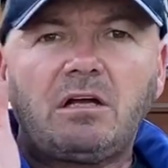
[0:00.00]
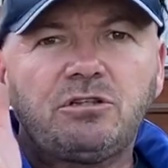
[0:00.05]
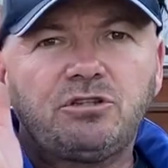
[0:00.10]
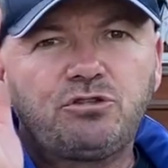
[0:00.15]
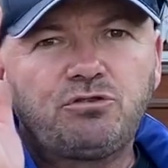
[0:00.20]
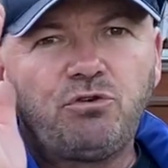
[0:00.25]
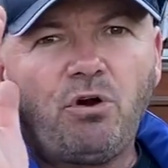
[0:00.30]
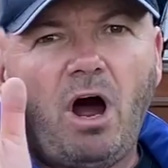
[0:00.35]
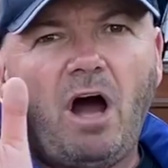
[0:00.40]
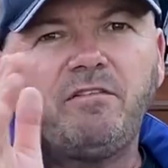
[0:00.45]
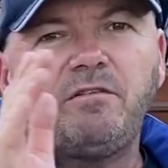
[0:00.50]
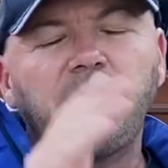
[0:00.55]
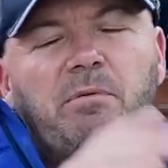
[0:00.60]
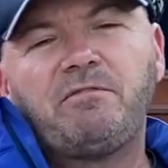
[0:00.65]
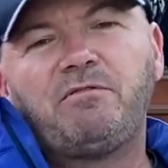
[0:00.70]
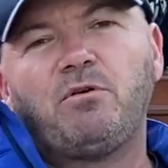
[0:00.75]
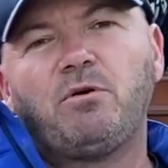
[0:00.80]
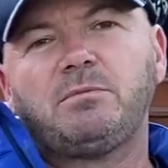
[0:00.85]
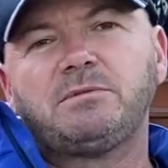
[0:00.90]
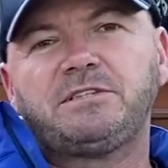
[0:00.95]
driving
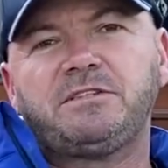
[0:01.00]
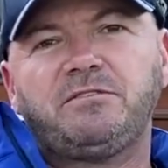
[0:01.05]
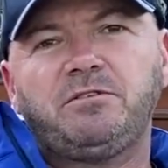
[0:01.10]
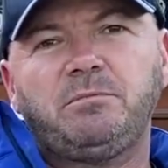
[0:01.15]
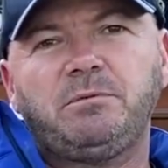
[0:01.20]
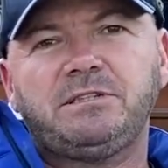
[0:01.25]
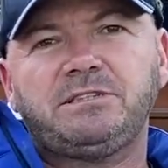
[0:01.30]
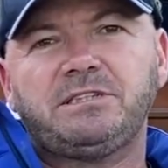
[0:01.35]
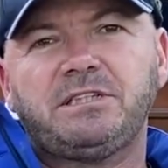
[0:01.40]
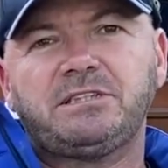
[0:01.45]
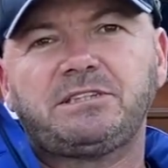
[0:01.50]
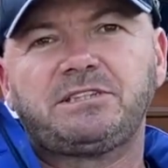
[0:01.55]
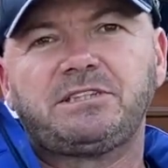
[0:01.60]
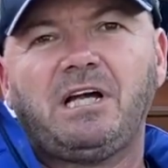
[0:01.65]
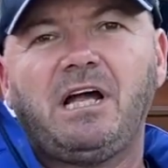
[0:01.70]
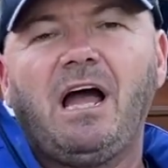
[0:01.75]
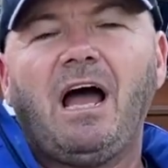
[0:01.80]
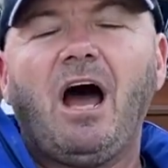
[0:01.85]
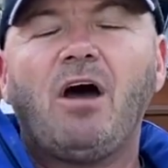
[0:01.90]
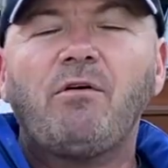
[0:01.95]
performance of the business.
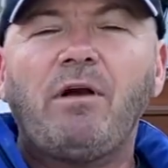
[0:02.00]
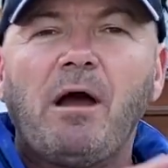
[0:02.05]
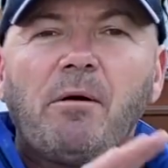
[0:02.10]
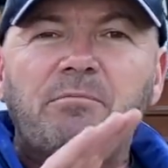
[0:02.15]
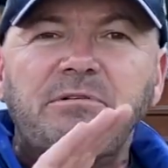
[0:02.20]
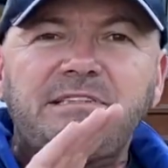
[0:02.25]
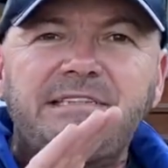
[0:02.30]
Around